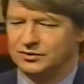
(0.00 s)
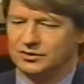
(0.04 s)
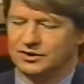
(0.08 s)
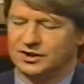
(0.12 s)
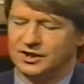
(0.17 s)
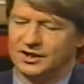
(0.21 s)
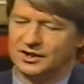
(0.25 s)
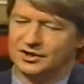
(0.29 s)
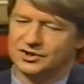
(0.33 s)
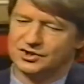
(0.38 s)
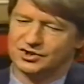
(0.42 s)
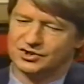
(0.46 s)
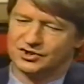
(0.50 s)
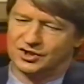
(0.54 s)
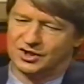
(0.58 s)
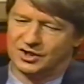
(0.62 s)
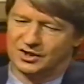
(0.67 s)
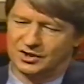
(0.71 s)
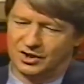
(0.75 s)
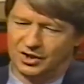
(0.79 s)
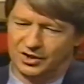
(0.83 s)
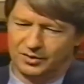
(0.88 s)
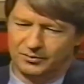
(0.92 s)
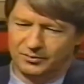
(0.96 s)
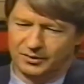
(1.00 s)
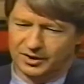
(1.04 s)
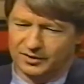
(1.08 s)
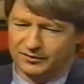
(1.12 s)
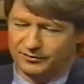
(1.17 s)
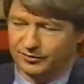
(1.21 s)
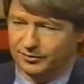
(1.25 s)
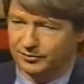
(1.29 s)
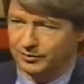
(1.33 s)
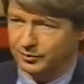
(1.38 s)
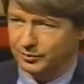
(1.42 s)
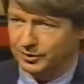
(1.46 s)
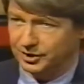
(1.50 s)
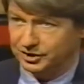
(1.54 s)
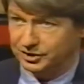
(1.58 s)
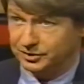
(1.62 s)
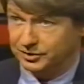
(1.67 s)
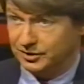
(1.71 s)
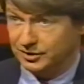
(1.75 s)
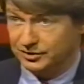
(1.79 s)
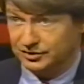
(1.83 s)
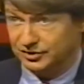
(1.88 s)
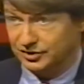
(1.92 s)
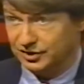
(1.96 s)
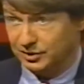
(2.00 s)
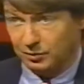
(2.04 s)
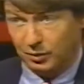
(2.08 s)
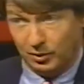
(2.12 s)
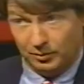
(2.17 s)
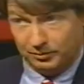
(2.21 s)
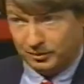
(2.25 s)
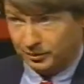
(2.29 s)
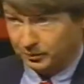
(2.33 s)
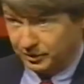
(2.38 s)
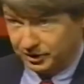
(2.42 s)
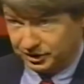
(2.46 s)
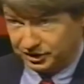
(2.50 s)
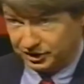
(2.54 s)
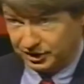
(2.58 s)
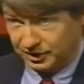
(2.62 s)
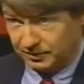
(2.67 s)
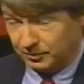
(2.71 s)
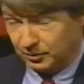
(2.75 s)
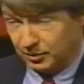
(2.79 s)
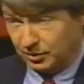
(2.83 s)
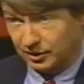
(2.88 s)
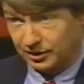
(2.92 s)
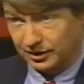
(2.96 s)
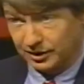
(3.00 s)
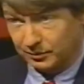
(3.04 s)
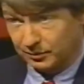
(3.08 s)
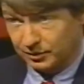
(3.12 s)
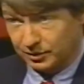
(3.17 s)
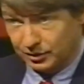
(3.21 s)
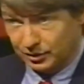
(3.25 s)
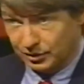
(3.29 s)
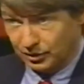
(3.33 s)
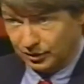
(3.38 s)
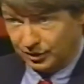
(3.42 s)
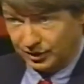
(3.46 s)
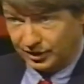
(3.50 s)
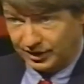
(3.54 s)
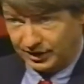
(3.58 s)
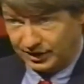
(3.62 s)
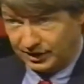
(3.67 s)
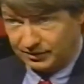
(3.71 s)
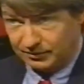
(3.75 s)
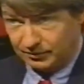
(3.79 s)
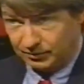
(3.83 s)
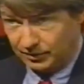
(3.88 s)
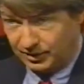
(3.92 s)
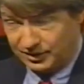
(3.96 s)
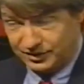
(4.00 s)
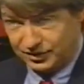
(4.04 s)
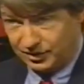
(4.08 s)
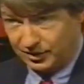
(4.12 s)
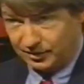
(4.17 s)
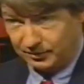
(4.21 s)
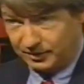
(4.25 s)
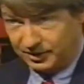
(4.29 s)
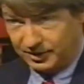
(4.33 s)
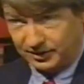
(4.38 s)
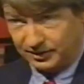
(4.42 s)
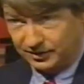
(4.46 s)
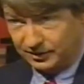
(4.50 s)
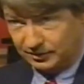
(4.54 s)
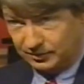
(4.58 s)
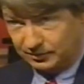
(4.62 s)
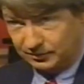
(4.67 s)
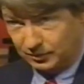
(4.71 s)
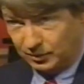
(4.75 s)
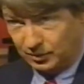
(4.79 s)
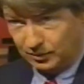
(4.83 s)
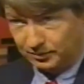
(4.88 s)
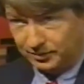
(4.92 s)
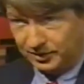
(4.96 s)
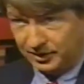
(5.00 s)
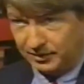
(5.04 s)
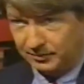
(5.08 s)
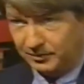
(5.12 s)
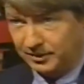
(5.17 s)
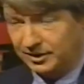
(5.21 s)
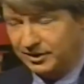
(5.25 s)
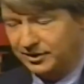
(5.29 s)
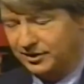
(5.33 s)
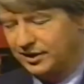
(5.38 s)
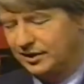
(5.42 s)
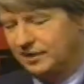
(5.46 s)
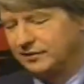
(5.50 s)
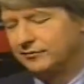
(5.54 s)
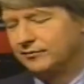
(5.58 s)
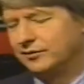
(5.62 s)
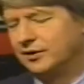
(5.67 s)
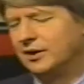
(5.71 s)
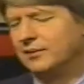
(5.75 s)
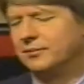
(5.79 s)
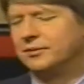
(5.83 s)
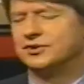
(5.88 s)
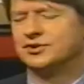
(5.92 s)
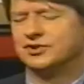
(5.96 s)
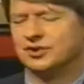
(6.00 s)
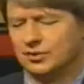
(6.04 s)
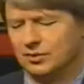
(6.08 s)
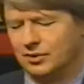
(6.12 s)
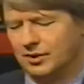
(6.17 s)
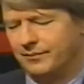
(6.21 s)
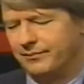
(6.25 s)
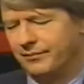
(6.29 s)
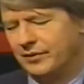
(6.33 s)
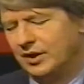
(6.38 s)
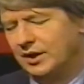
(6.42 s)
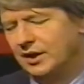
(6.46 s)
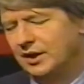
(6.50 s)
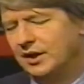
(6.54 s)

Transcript: You can't just take all the money from the rich because they won't be rich anymore, and then when you go to take the rest of the money, there won't be anybody to take it from, and so on.